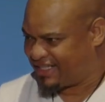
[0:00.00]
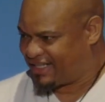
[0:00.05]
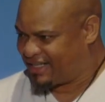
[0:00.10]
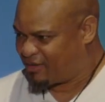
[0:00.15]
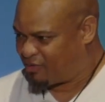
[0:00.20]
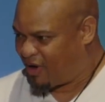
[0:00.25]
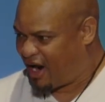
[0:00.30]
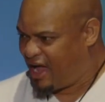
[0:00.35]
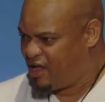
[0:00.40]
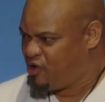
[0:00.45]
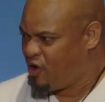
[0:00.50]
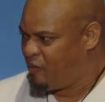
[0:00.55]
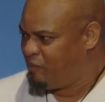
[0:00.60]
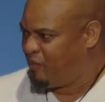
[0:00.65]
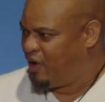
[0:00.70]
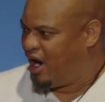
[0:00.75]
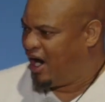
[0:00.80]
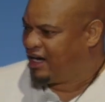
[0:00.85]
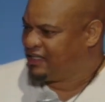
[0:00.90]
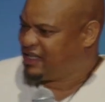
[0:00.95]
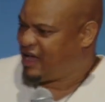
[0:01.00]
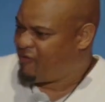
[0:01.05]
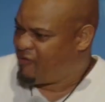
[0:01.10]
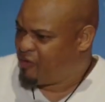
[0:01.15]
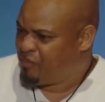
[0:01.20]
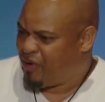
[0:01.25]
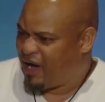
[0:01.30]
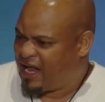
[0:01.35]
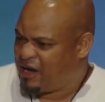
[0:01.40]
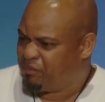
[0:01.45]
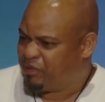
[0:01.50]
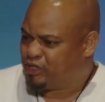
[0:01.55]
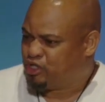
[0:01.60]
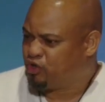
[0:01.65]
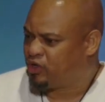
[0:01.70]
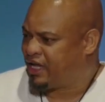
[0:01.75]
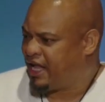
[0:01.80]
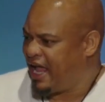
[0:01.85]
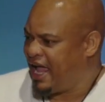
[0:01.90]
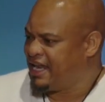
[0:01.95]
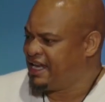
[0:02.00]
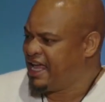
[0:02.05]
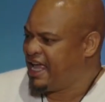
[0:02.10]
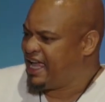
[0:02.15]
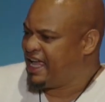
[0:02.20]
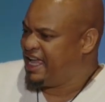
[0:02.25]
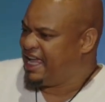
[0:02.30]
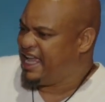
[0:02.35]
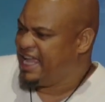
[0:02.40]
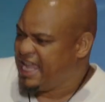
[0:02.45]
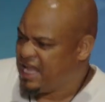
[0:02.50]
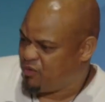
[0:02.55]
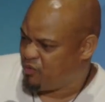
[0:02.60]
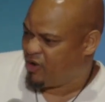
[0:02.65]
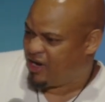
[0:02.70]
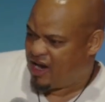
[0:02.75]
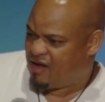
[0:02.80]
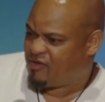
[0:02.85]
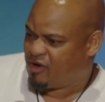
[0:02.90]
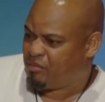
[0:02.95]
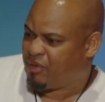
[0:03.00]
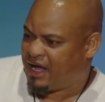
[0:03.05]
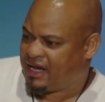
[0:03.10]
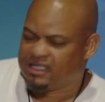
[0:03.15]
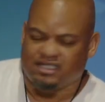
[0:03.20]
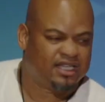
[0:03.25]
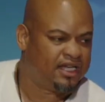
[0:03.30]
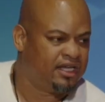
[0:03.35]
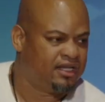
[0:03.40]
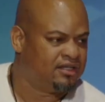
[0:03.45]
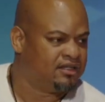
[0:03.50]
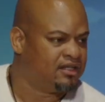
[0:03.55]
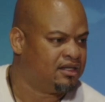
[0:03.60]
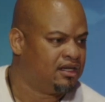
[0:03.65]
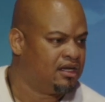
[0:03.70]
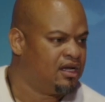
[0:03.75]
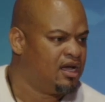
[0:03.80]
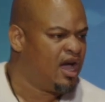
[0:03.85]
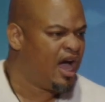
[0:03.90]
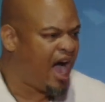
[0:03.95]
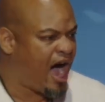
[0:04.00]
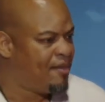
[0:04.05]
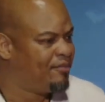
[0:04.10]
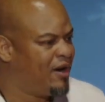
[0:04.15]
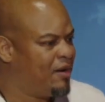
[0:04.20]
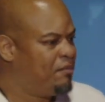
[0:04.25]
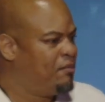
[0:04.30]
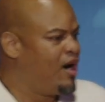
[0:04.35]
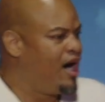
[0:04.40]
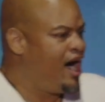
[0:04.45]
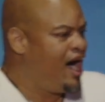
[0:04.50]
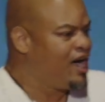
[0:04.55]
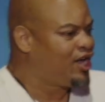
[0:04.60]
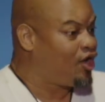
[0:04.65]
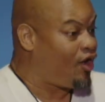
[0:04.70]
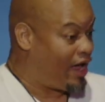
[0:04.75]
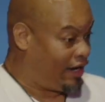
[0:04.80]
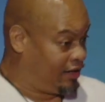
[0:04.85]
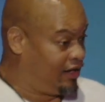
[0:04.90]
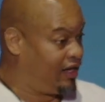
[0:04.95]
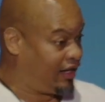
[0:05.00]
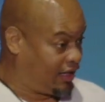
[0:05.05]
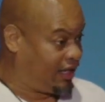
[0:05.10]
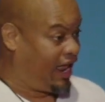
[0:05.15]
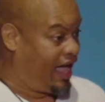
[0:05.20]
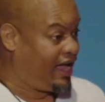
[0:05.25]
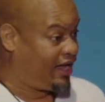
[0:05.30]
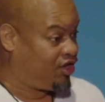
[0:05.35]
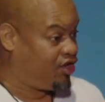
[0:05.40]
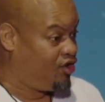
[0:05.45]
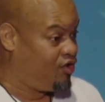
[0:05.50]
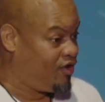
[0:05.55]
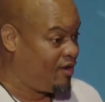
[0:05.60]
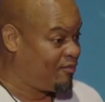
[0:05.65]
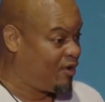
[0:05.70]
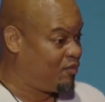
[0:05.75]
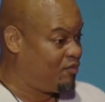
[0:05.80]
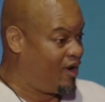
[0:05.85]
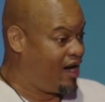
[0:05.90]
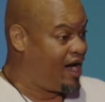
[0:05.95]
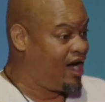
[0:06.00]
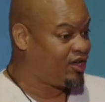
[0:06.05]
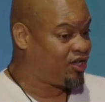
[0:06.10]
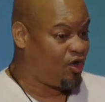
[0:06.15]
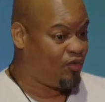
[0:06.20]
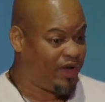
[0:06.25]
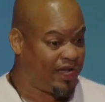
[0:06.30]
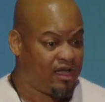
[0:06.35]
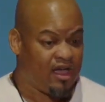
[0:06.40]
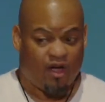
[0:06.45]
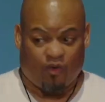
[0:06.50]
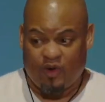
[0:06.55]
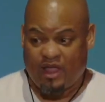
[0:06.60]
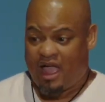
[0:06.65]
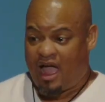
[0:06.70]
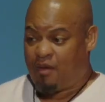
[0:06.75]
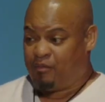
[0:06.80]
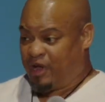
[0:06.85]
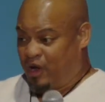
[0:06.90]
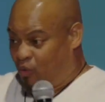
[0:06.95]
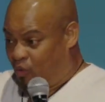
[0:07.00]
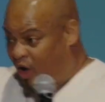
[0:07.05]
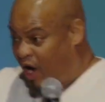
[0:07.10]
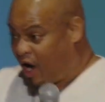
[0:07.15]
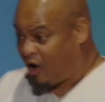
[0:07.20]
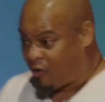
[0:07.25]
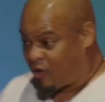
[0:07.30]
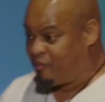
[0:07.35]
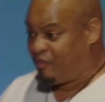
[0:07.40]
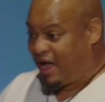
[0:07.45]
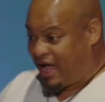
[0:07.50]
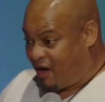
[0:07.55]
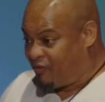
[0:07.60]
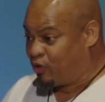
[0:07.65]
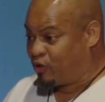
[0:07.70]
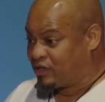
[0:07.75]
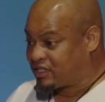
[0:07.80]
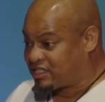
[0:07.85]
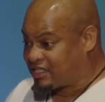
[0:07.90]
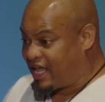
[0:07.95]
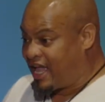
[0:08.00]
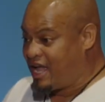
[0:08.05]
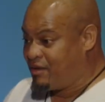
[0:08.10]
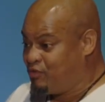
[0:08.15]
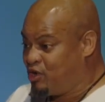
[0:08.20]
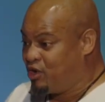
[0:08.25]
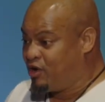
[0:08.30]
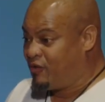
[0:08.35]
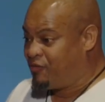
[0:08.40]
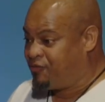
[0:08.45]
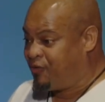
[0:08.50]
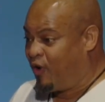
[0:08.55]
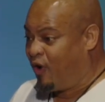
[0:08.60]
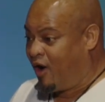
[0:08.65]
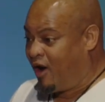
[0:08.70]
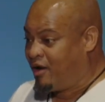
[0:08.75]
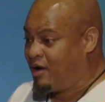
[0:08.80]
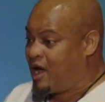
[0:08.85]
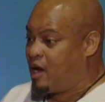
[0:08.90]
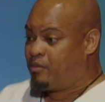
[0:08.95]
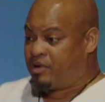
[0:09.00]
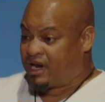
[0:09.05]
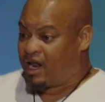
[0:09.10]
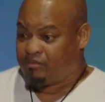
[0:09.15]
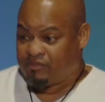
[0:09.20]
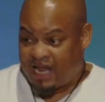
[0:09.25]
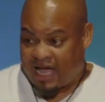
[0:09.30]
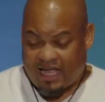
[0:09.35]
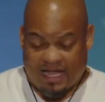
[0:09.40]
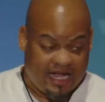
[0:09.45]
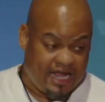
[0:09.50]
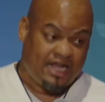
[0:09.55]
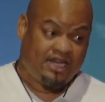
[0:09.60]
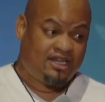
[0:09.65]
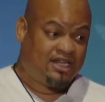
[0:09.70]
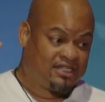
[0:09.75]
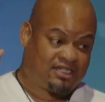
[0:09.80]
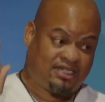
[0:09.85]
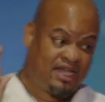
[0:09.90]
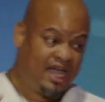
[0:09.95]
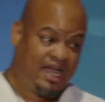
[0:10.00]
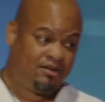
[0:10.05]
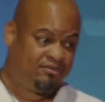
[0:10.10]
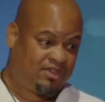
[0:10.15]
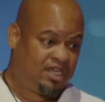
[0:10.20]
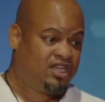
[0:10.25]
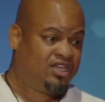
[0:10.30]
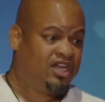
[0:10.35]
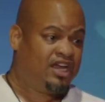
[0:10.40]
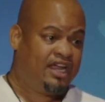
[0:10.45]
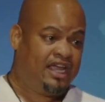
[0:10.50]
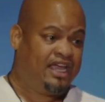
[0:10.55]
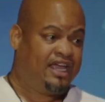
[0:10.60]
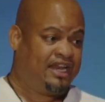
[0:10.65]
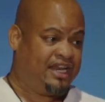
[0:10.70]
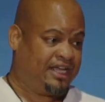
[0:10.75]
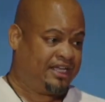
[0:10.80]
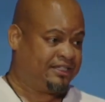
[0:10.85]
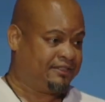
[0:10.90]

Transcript: Right? You're amongst everybody, but you can't eat what everybody's eating. I'm among you. I look like you. I'm among you. We, we, I'm at work. We might have on the same uniform, but I'm not eating the same thing you're eating.